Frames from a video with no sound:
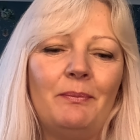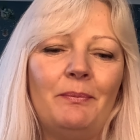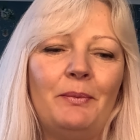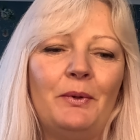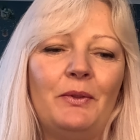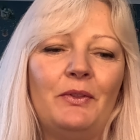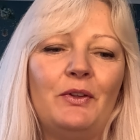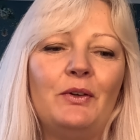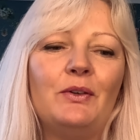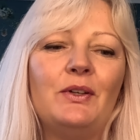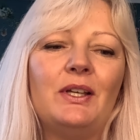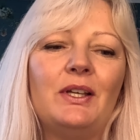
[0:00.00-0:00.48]

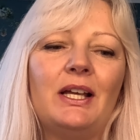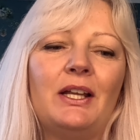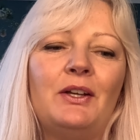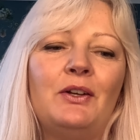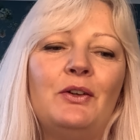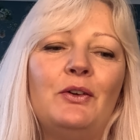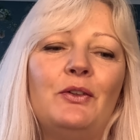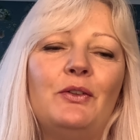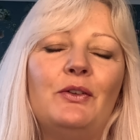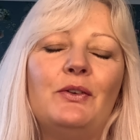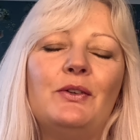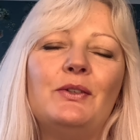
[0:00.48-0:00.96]
But though I
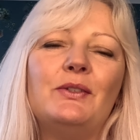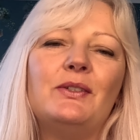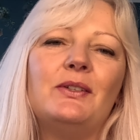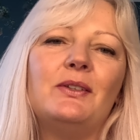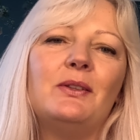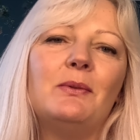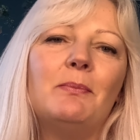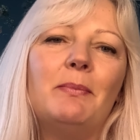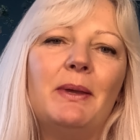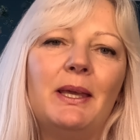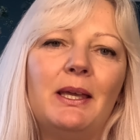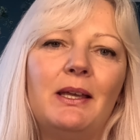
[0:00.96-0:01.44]
know those are
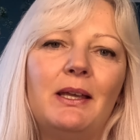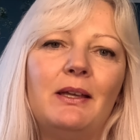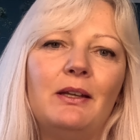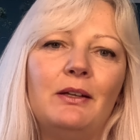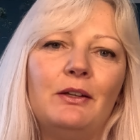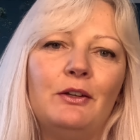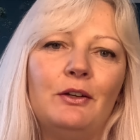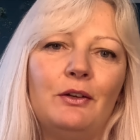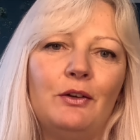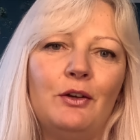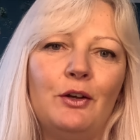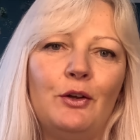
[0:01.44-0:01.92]
the big
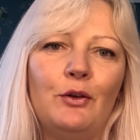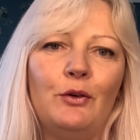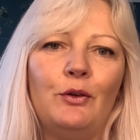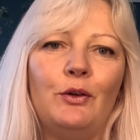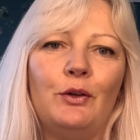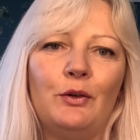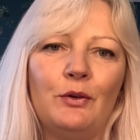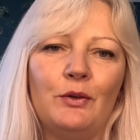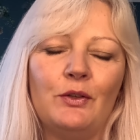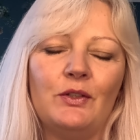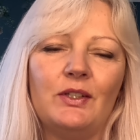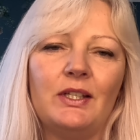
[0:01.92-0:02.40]

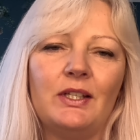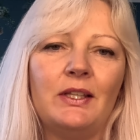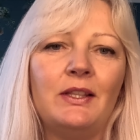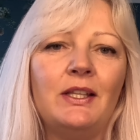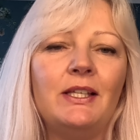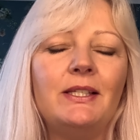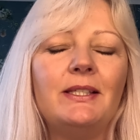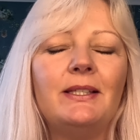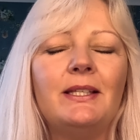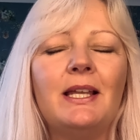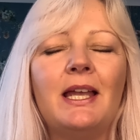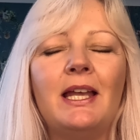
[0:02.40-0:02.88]
no-nos, and
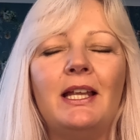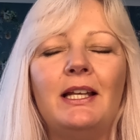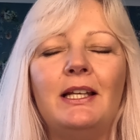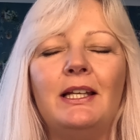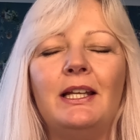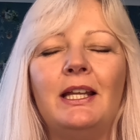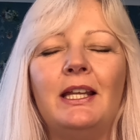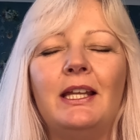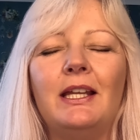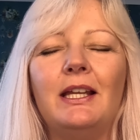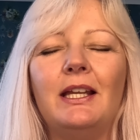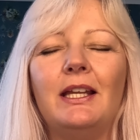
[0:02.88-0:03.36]
there's
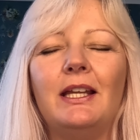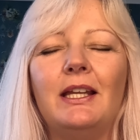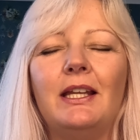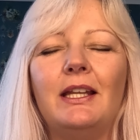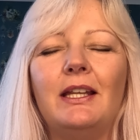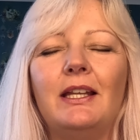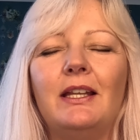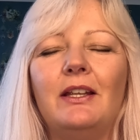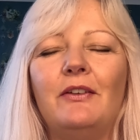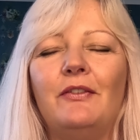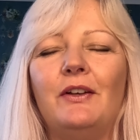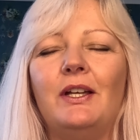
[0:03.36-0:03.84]
certainly
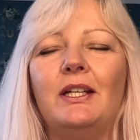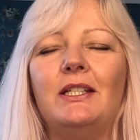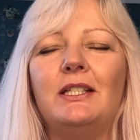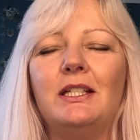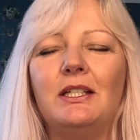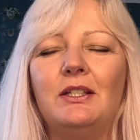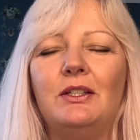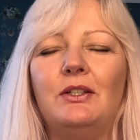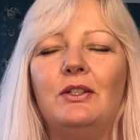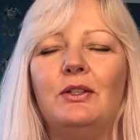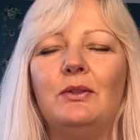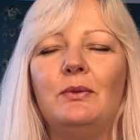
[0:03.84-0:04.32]
if I
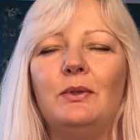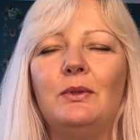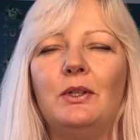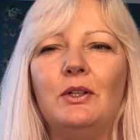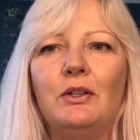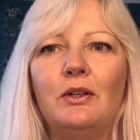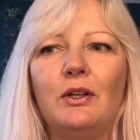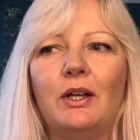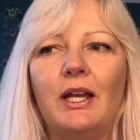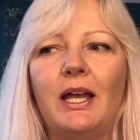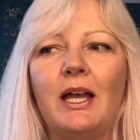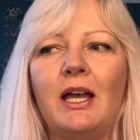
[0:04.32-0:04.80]
did do
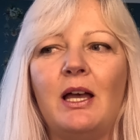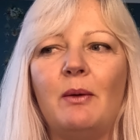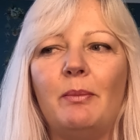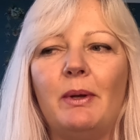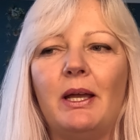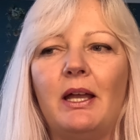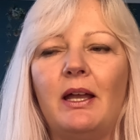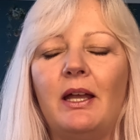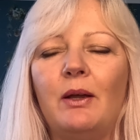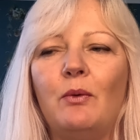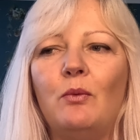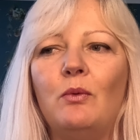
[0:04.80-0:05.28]
low carb,
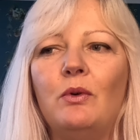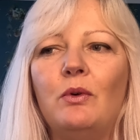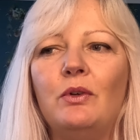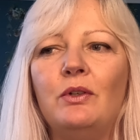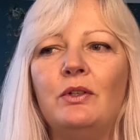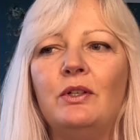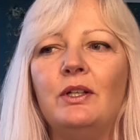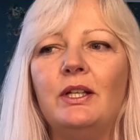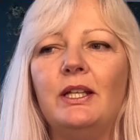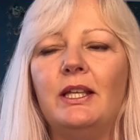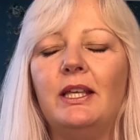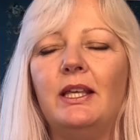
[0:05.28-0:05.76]
I
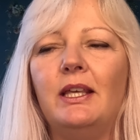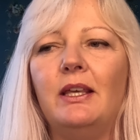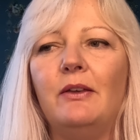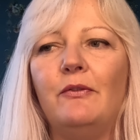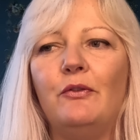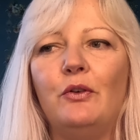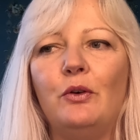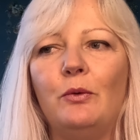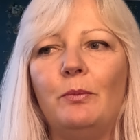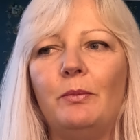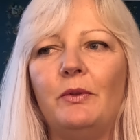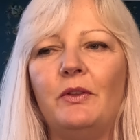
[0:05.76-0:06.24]
wouldn't
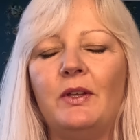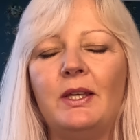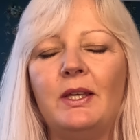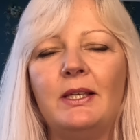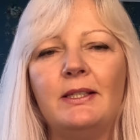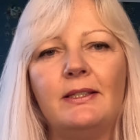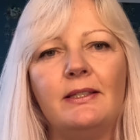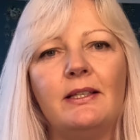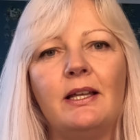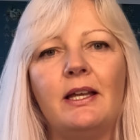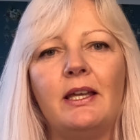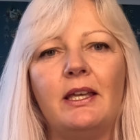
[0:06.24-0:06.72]
give up
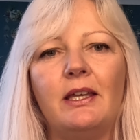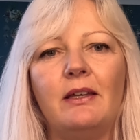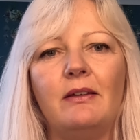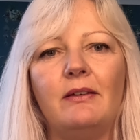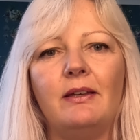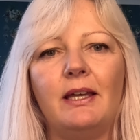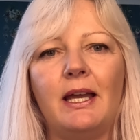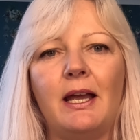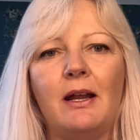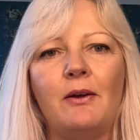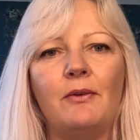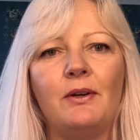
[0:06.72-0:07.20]
things like
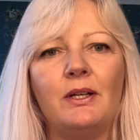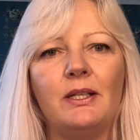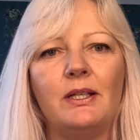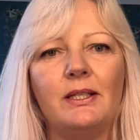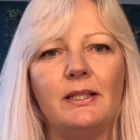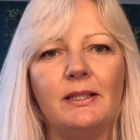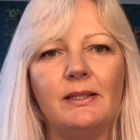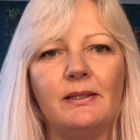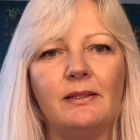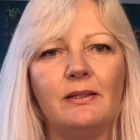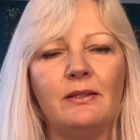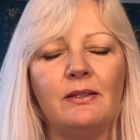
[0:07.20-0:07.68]

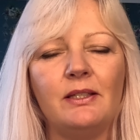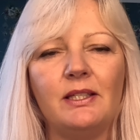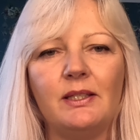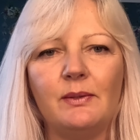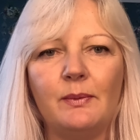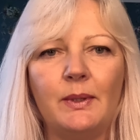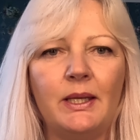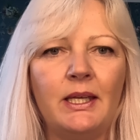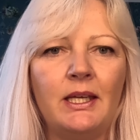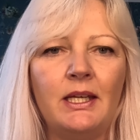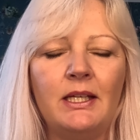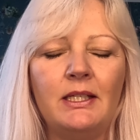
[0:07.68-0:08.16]
carrots and
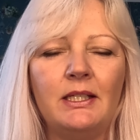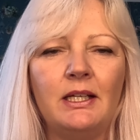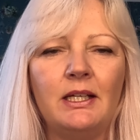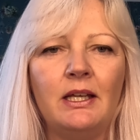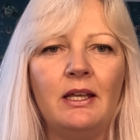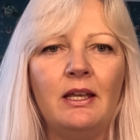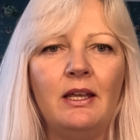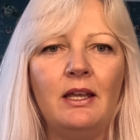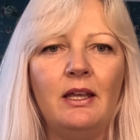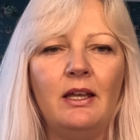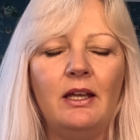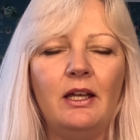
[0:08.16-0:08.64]
swede
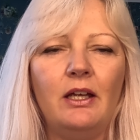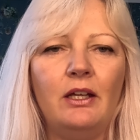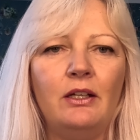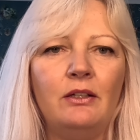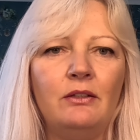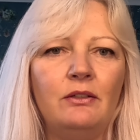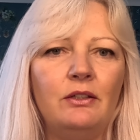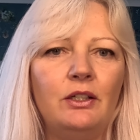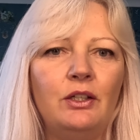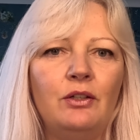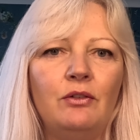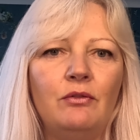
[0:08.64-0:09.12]

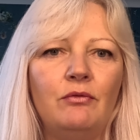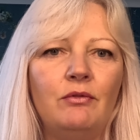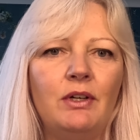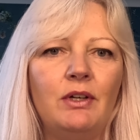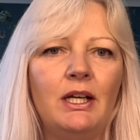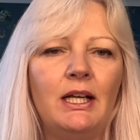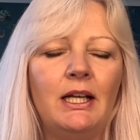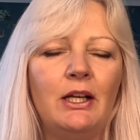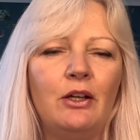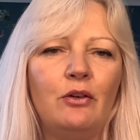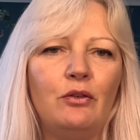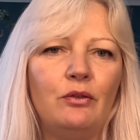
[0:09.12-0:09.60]
and, you know,
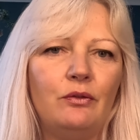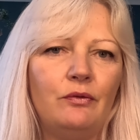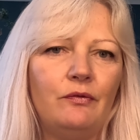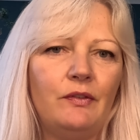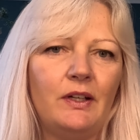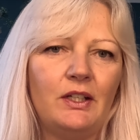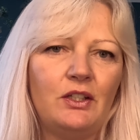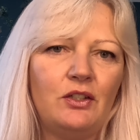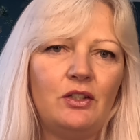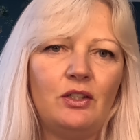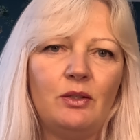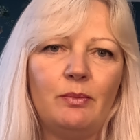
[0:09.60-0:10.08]
really good
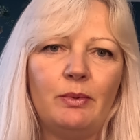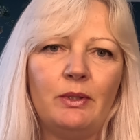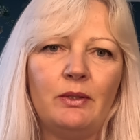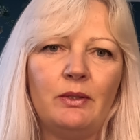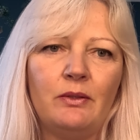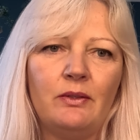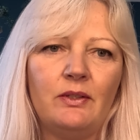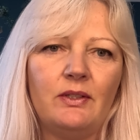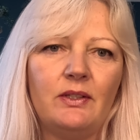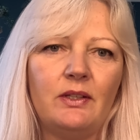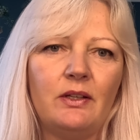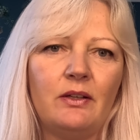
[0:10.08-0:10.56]

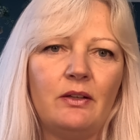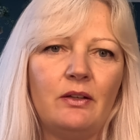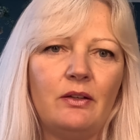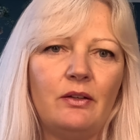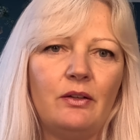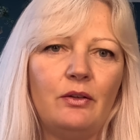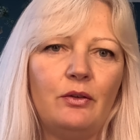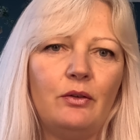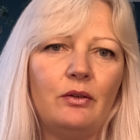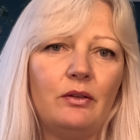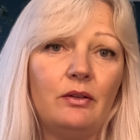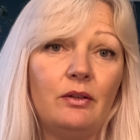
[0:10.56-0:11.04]
vegetables that
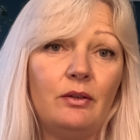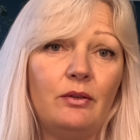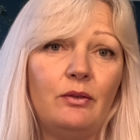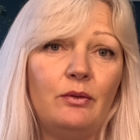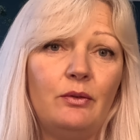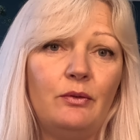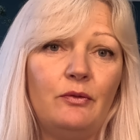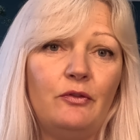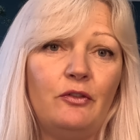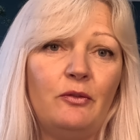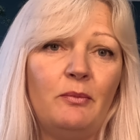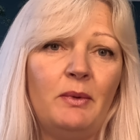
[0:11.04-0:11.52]
are, are
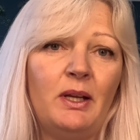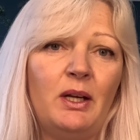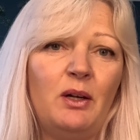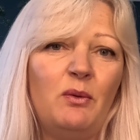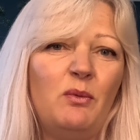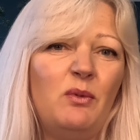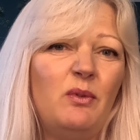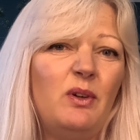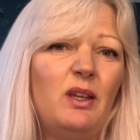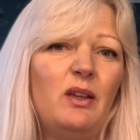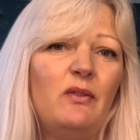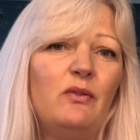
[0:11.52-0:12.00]
good for me. And I
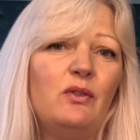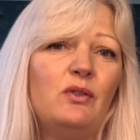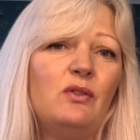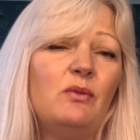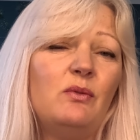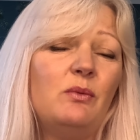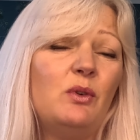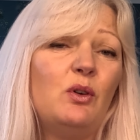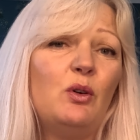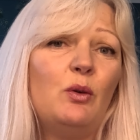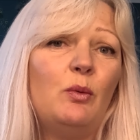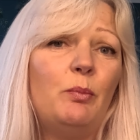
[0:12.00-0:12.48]
won't give
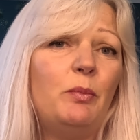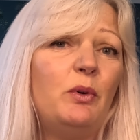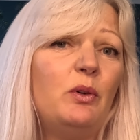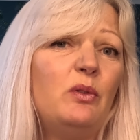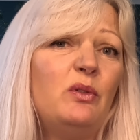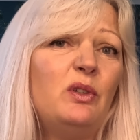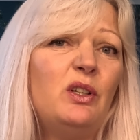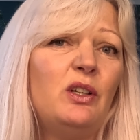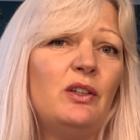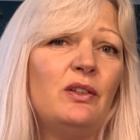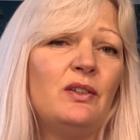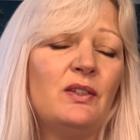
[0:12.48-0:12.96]
on, up
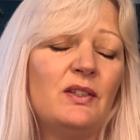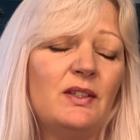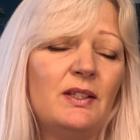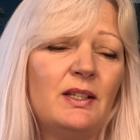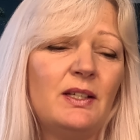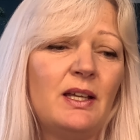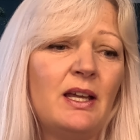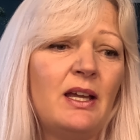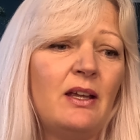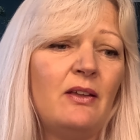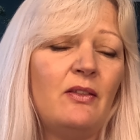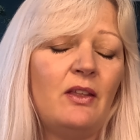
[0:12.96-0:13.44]
onions
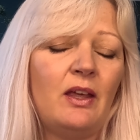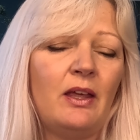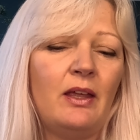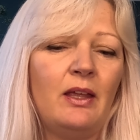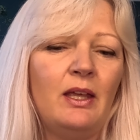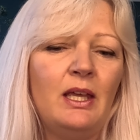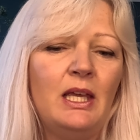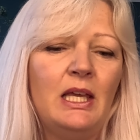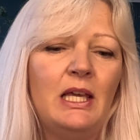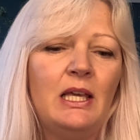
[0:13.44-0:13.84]
either.